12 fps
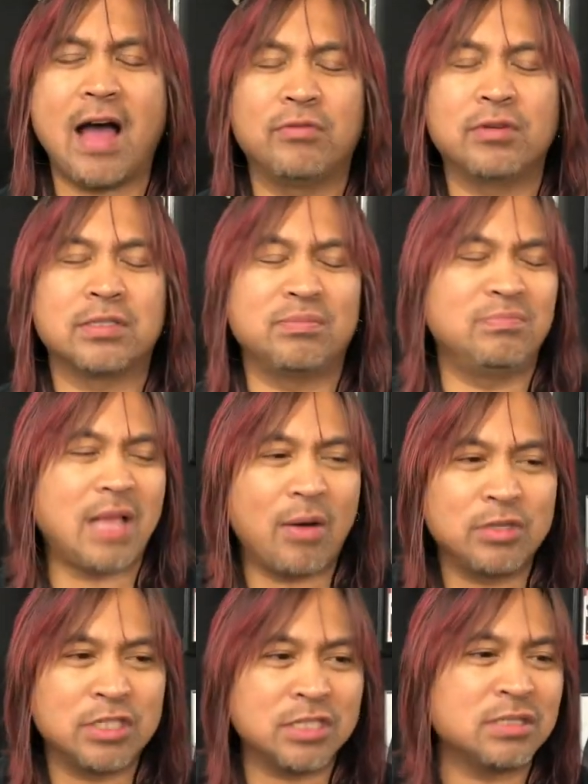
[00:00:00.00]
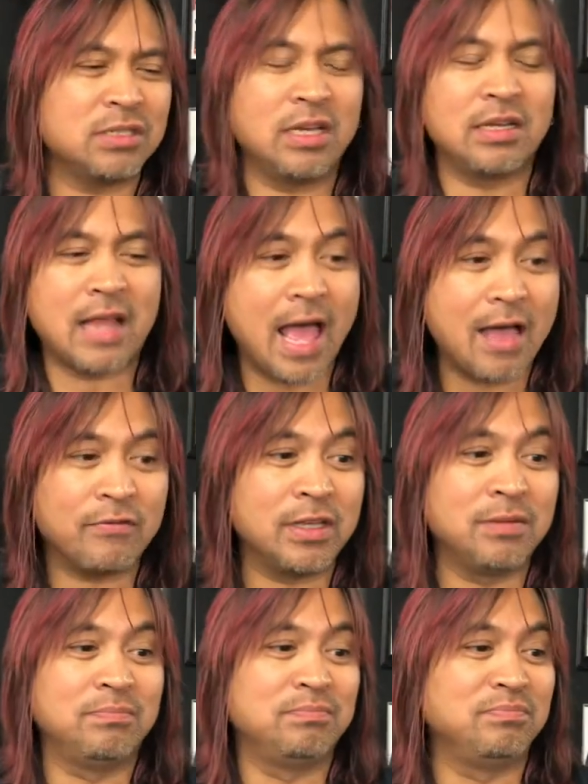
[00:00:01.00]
was just an avid,